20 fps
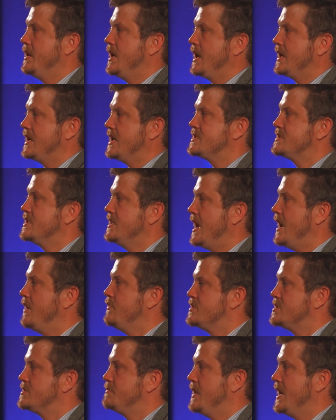guess in that
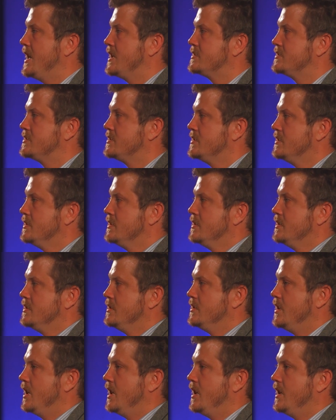respect,
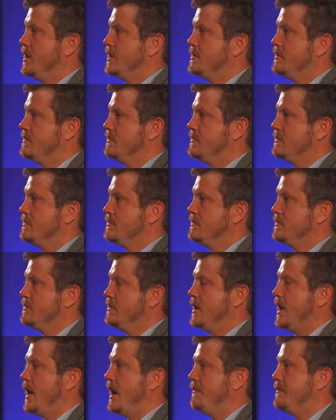
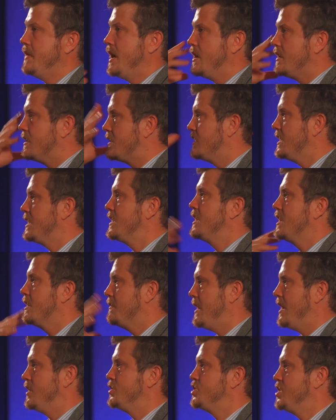I'm not thinking
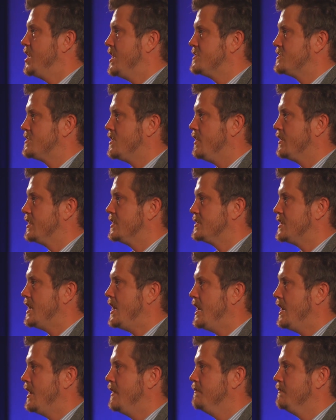about chess all the
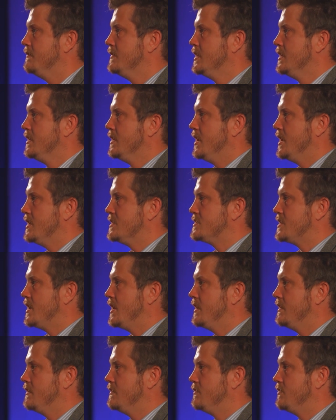time as
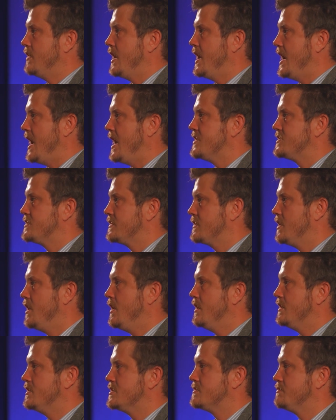I write House of
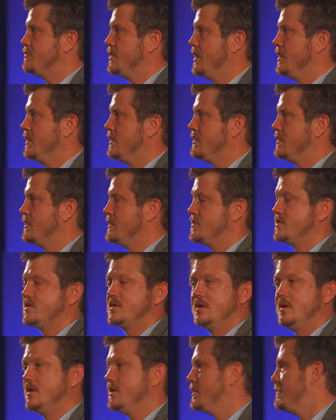Cards, but there's
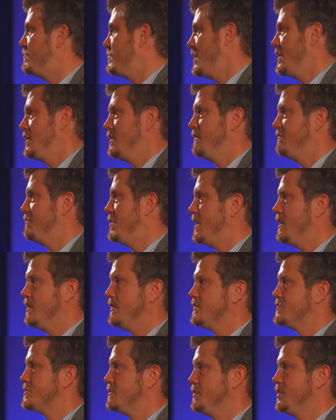certainly plenty of
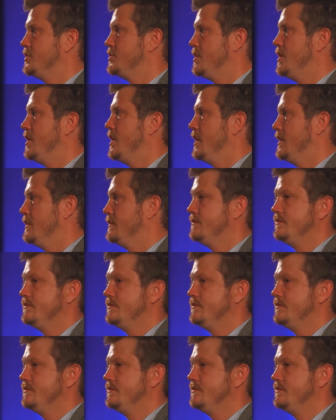parallels to be drawn.